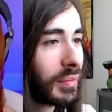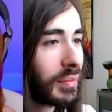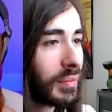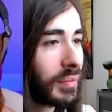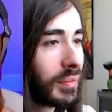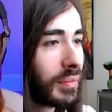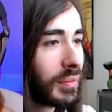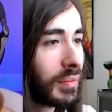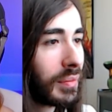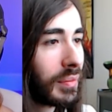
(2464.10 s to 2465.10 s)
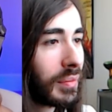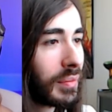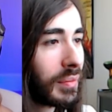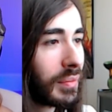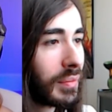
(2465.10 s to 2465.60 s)

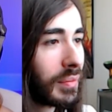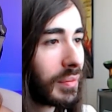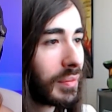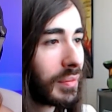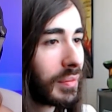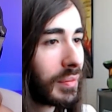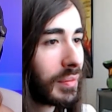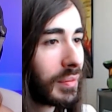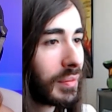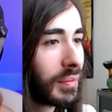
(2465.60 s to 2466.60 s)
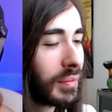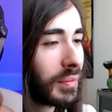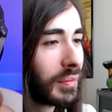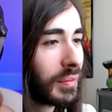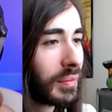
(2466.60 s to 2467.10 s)

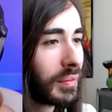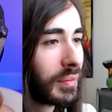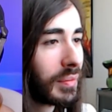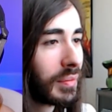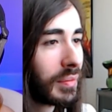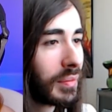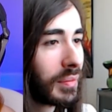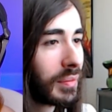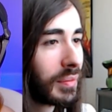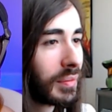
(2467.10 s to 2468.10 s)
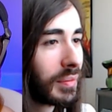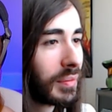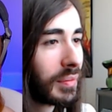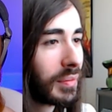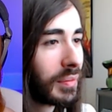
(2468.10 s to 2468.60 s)
(silent)